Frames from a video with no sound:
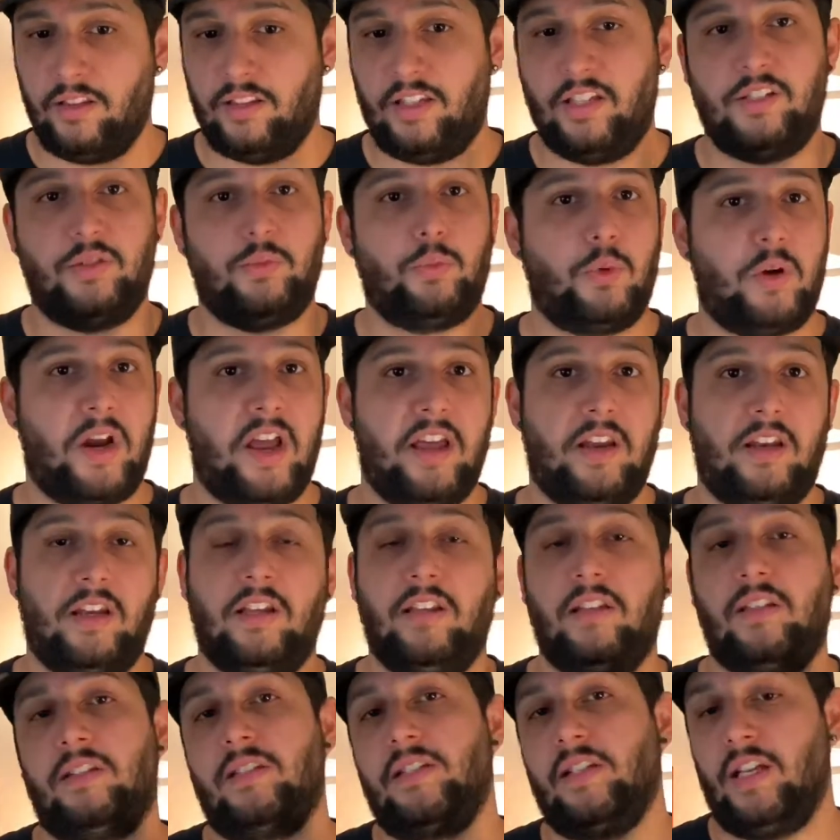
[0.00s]
red
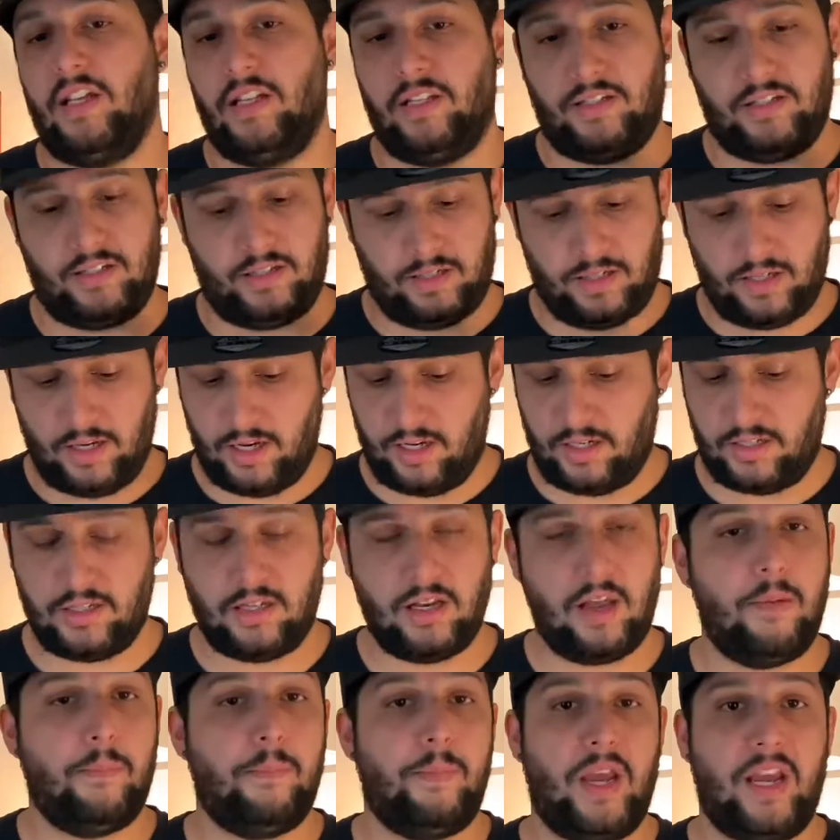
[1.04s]
it's
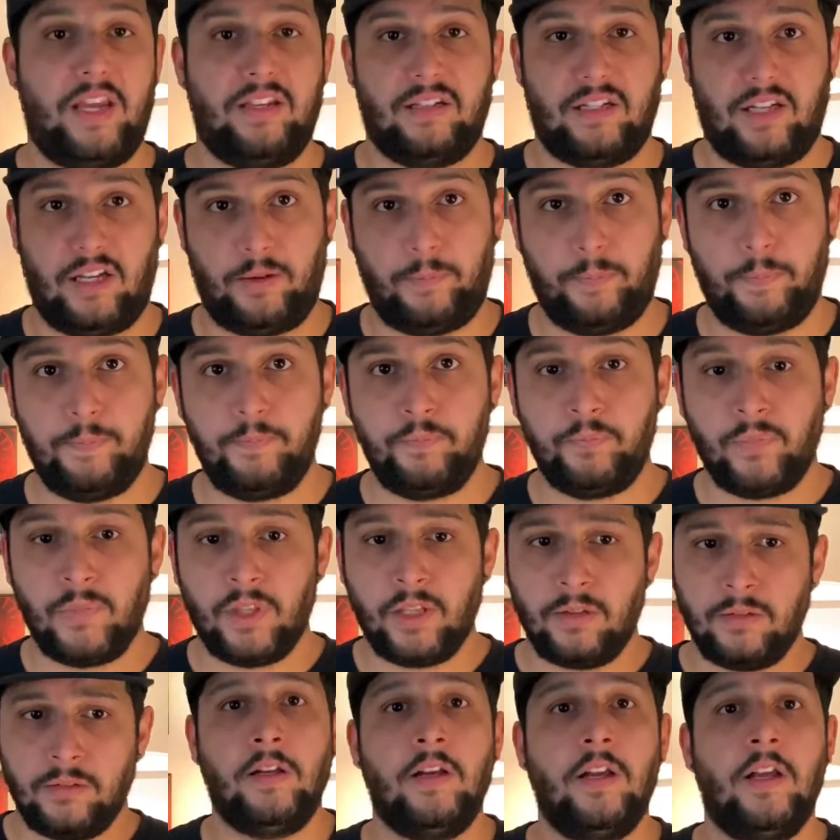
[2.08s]
amazing.
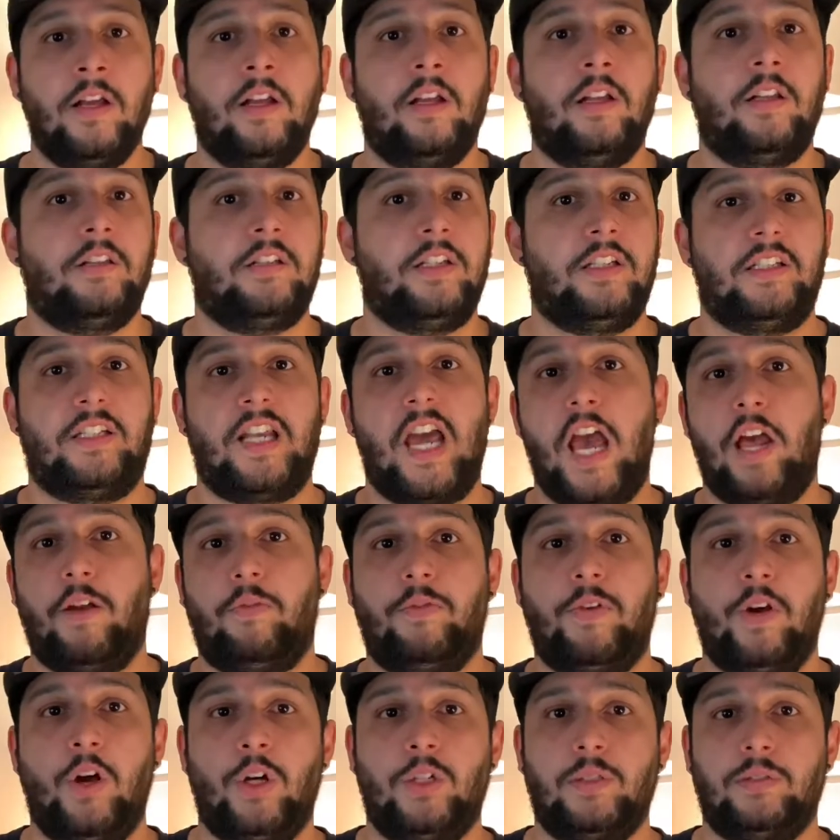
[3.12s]
These
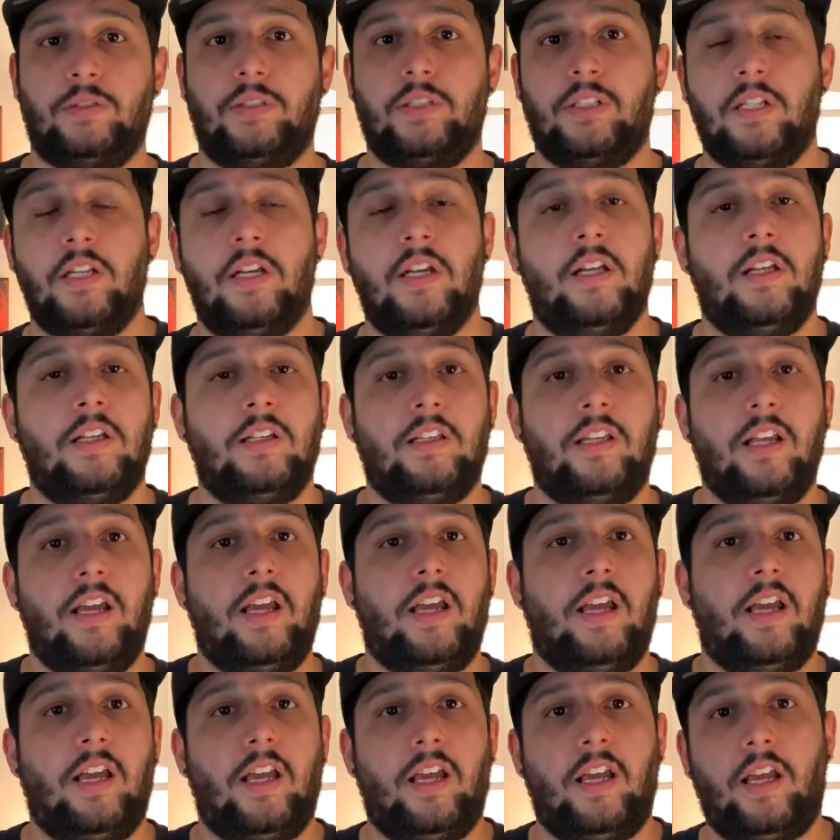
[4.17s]
headphones,
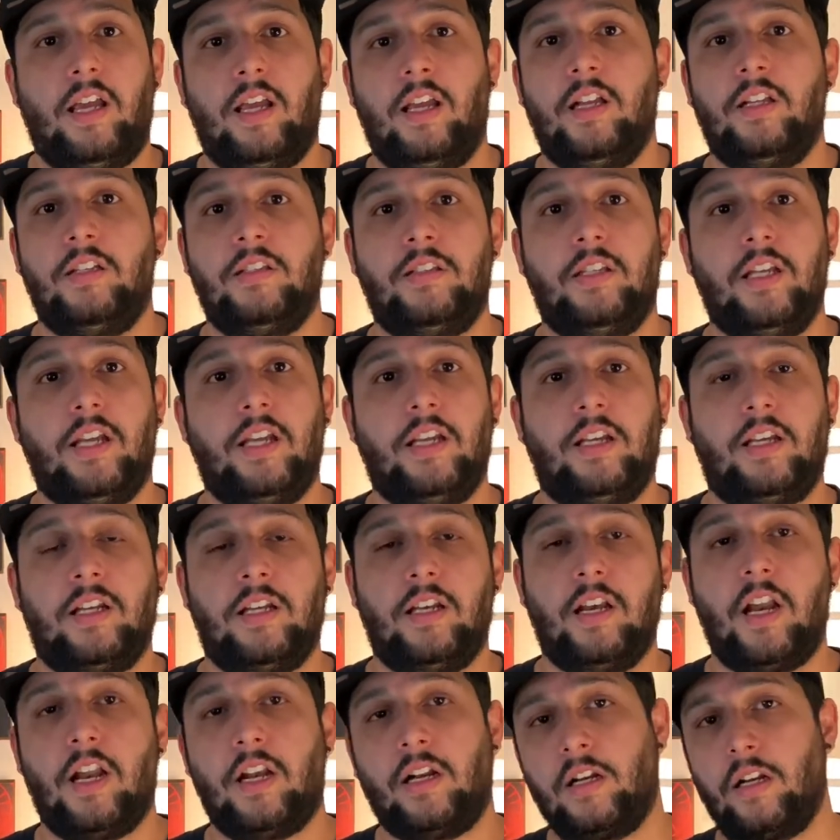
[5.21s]
they
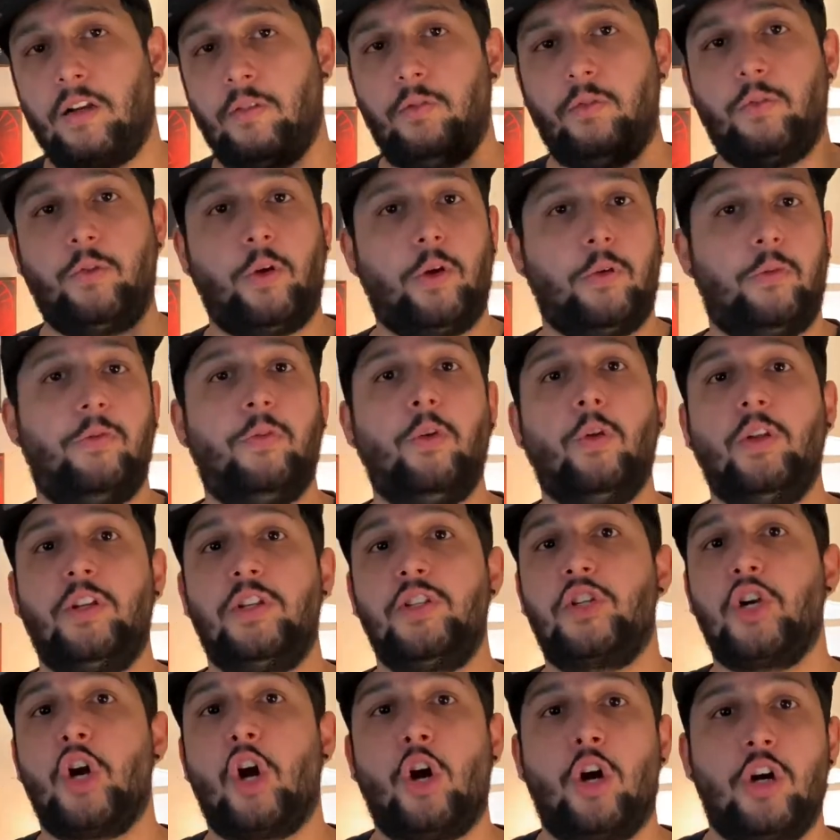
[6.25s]
can fully
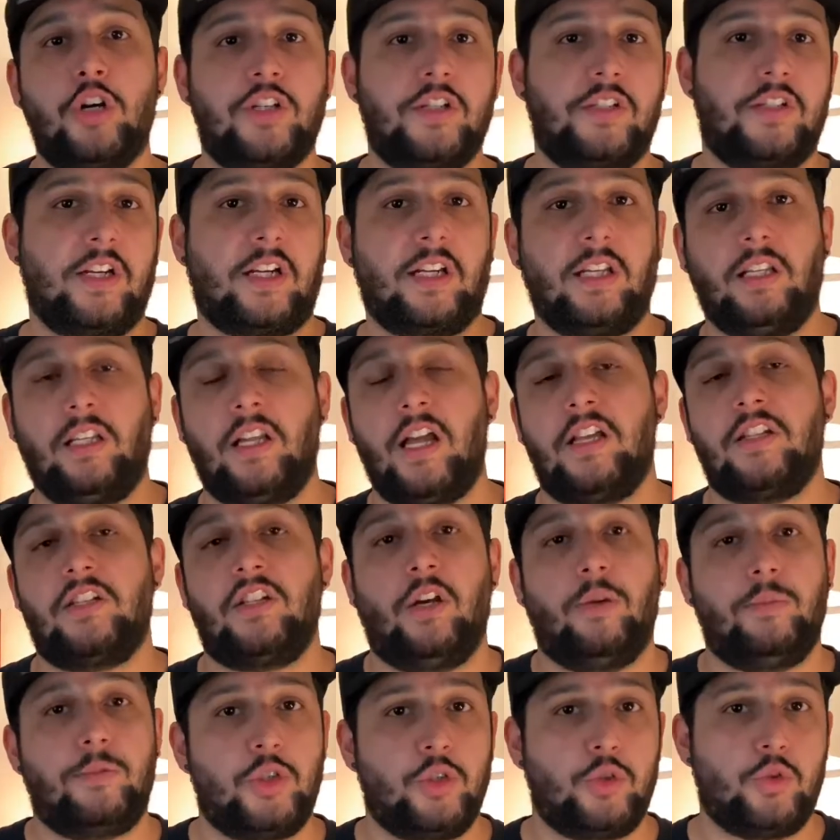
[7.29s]
charged. They can last
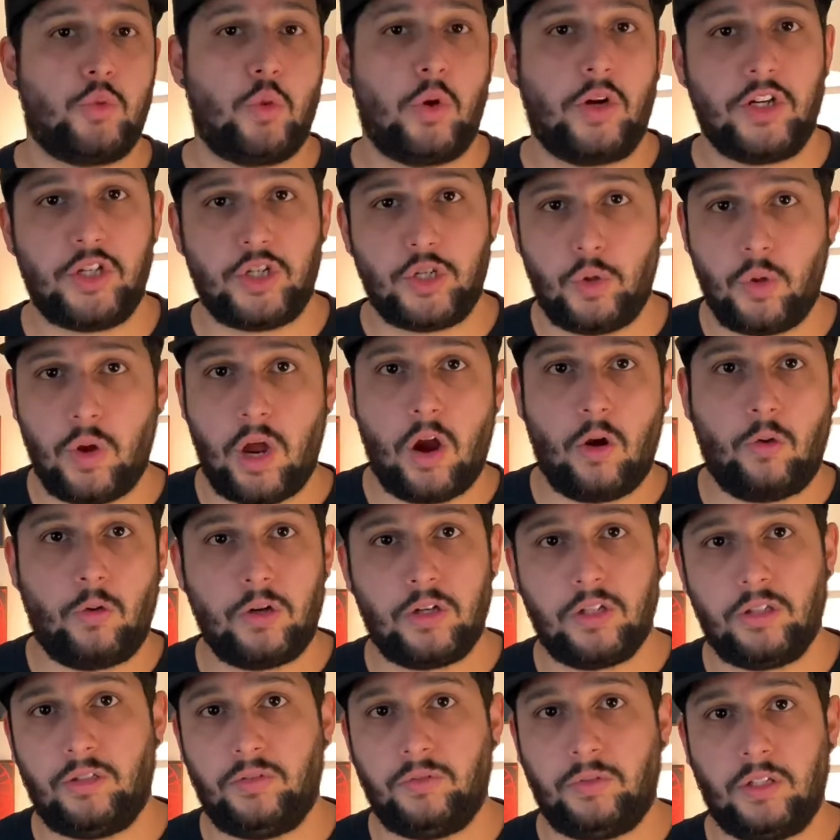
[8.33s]
up to 22
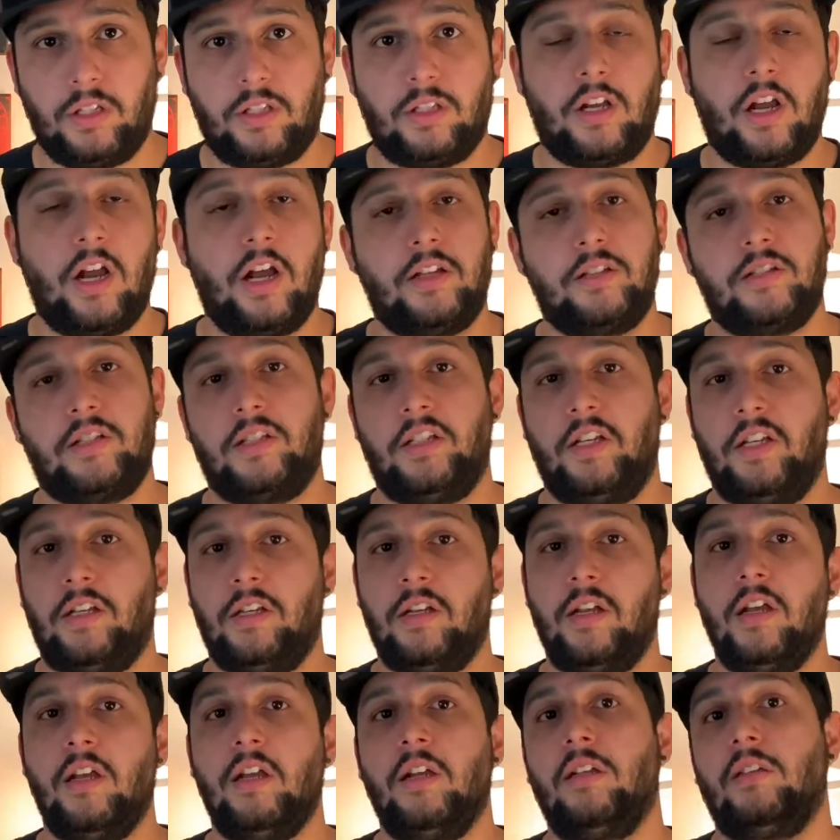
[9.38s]
hours with constant
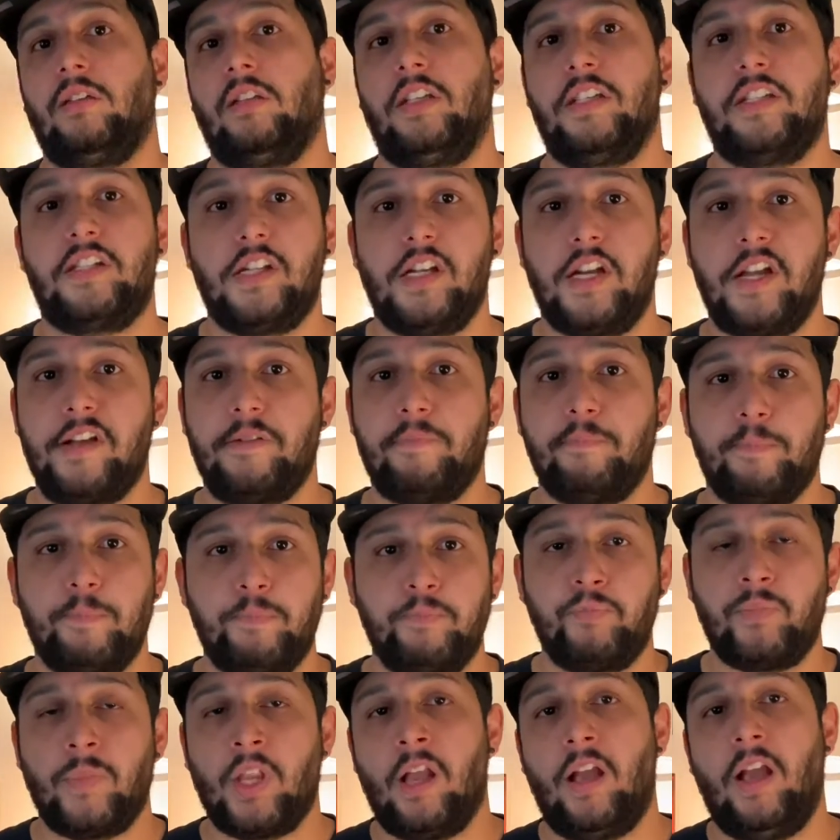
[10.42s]
listening.
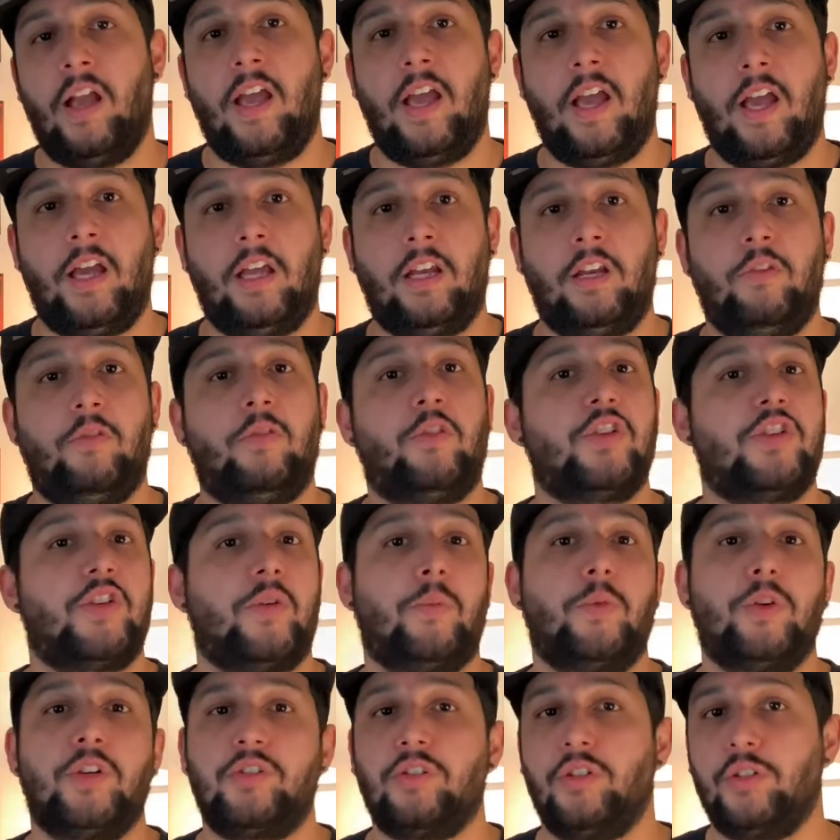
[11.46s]
And if for some
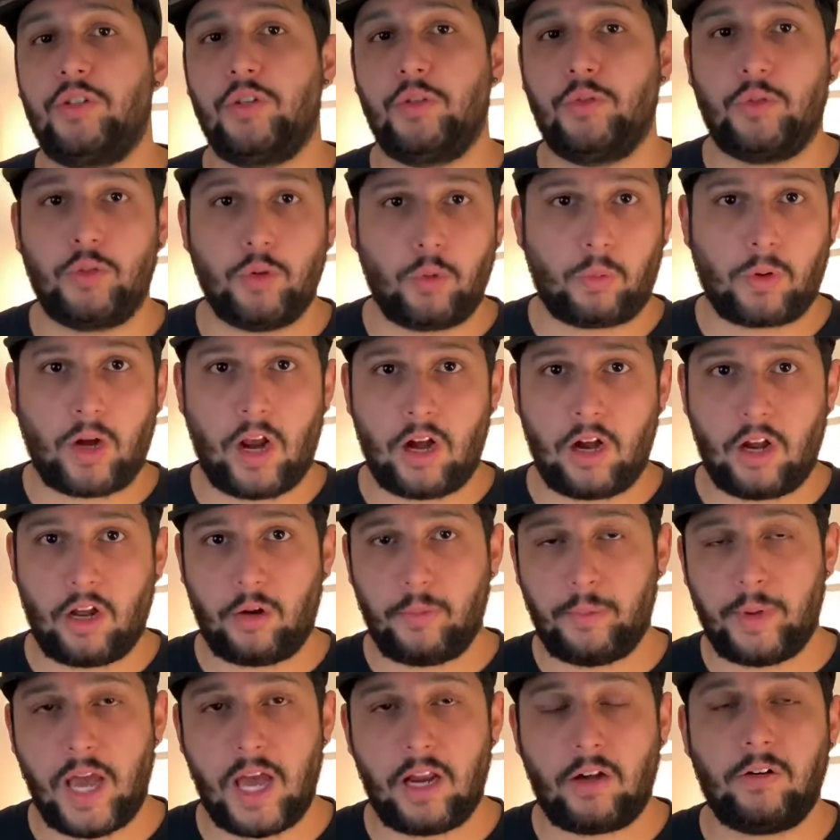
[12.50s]
reason you do run out of
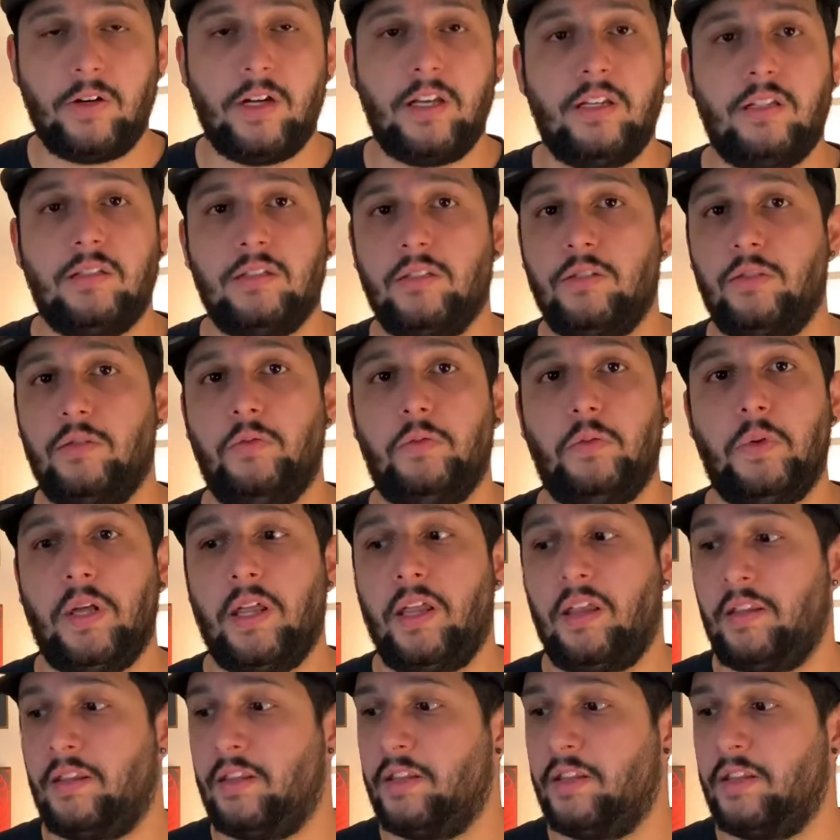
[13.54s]
battery, it